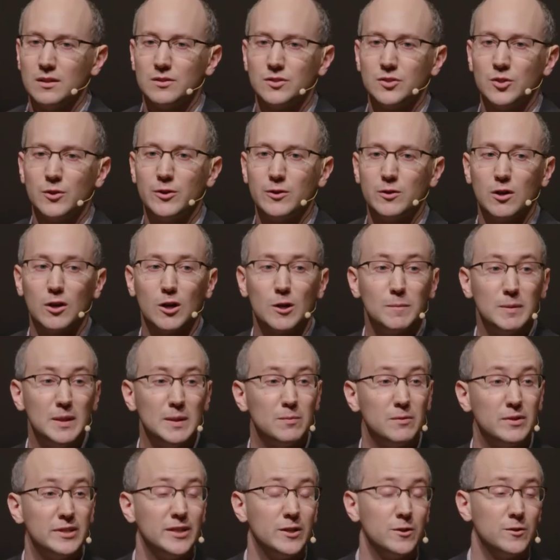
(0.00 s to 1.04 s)
So there are
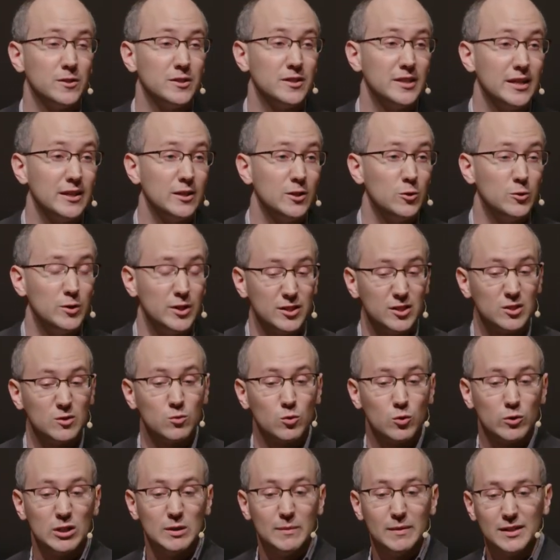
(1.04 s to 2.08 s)
people here today who need to
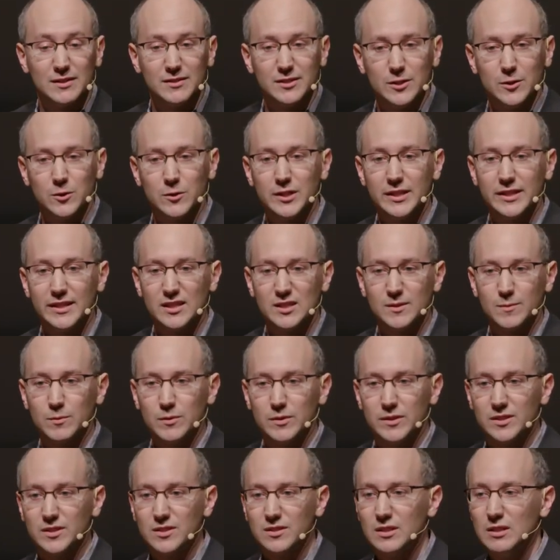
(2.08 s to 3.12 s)
worry about zero-day
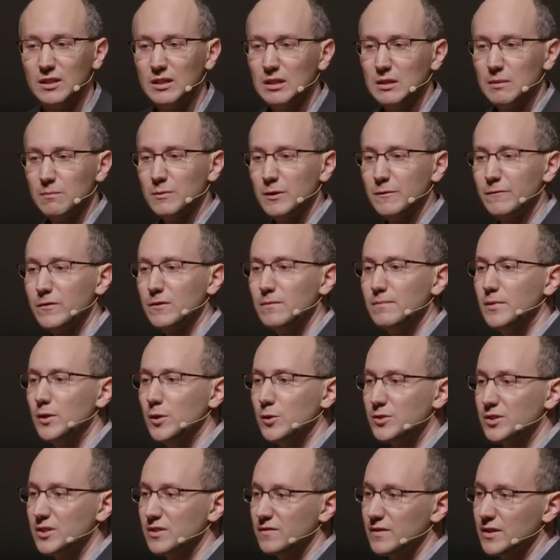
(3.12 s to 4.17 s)
exploits, but for
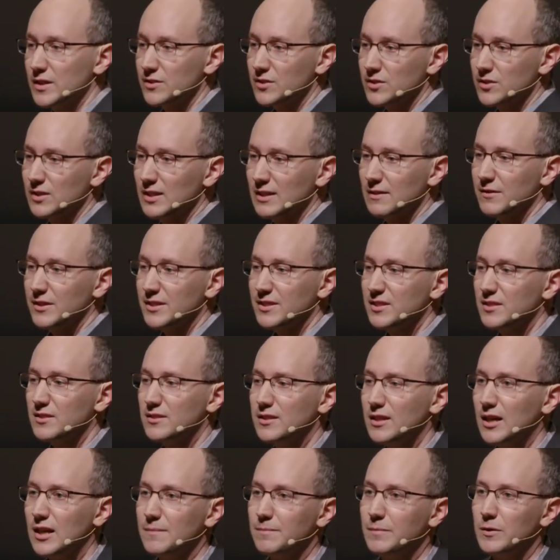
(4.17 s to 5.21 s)
most of us, this is
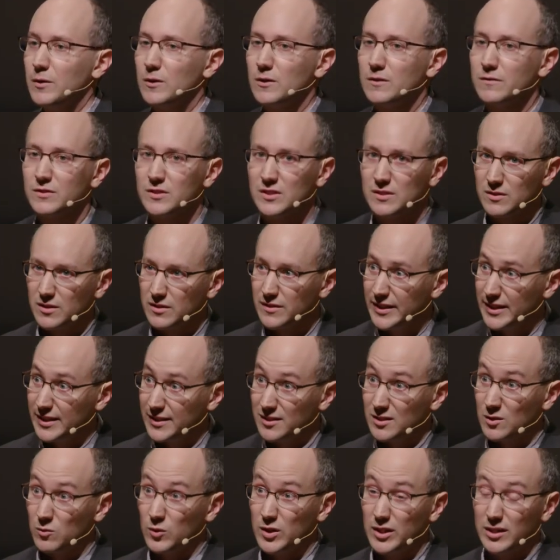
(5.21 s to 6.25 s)
not part of the things
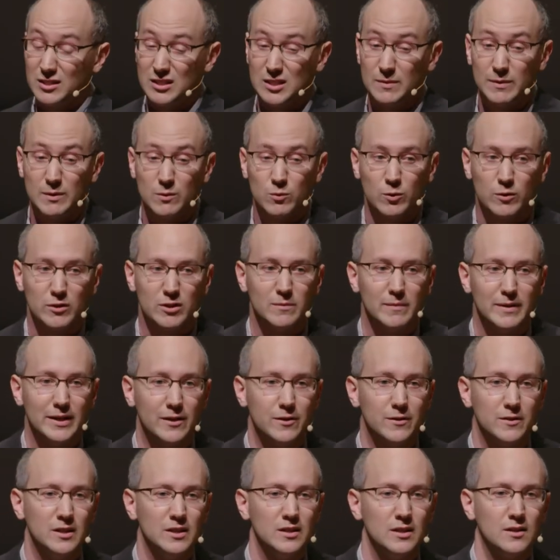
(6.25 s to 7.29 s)
that we need to be worried
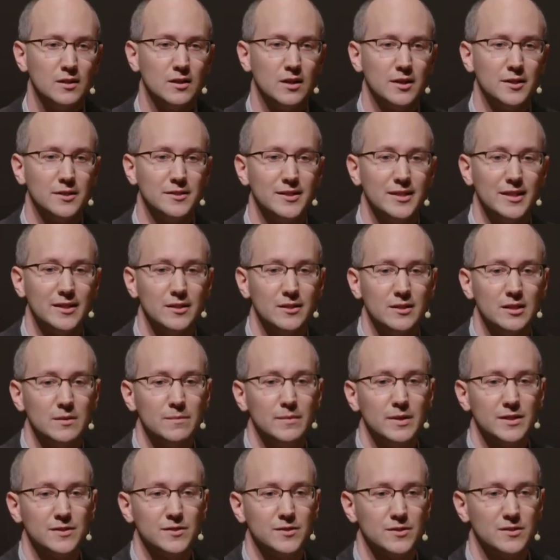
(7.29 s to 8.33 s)
about on a day-to-day
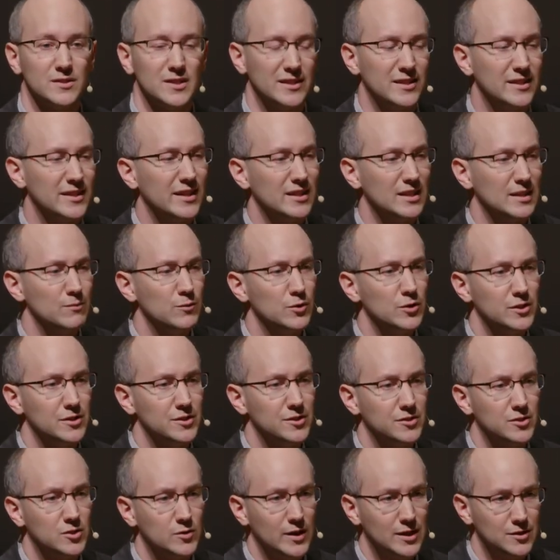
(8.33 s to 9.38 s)
basis. And again, I'm really
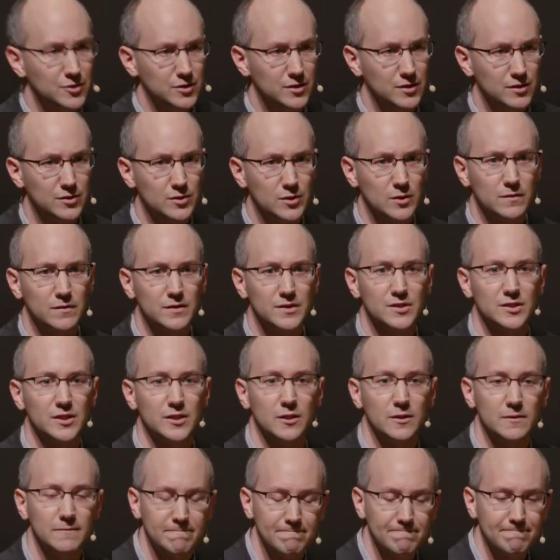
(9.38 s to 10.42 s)
just scratching the surface here.